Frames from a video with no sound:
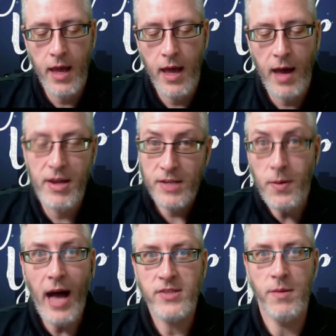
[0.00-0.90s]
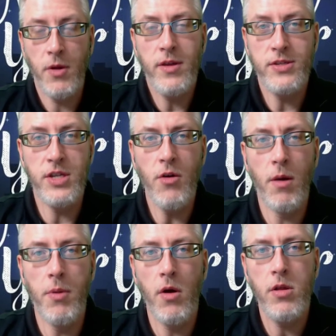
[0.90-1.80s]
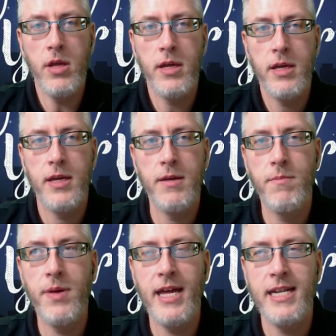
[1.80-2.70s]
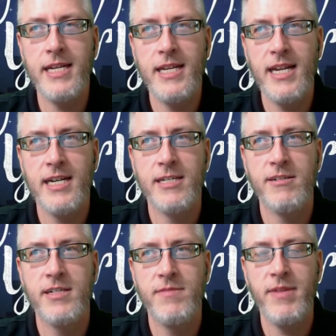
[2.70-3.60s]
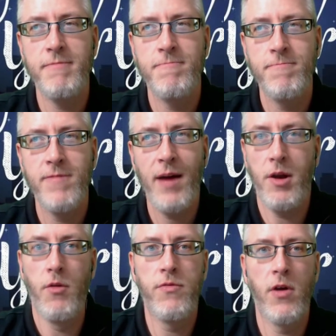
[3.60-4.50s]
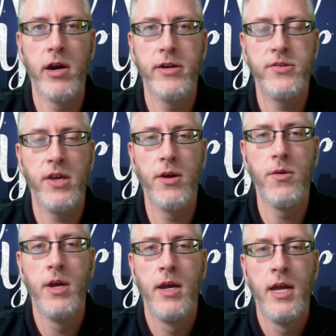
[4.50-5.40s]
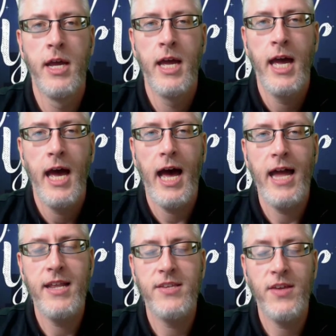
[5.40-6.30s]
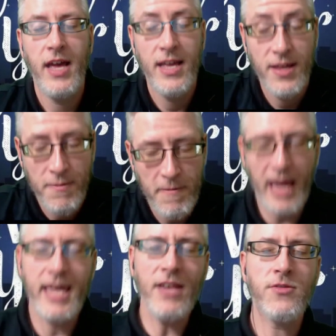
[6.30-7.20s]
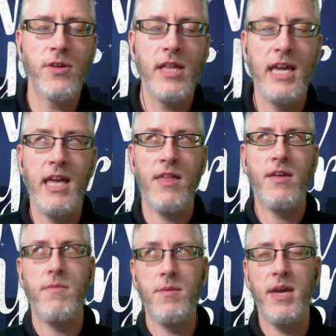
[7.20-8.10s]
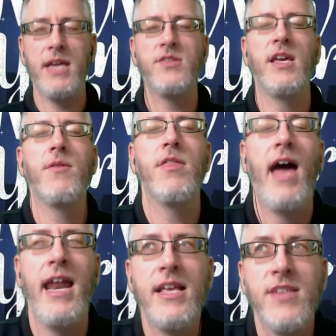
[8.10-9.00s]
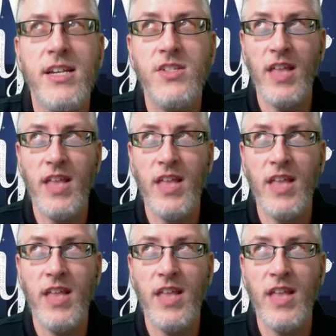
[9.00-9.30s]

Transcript: it's possible, it's doable, but I don't know. I'm an old fart, so I guess really the biggest thing with that is I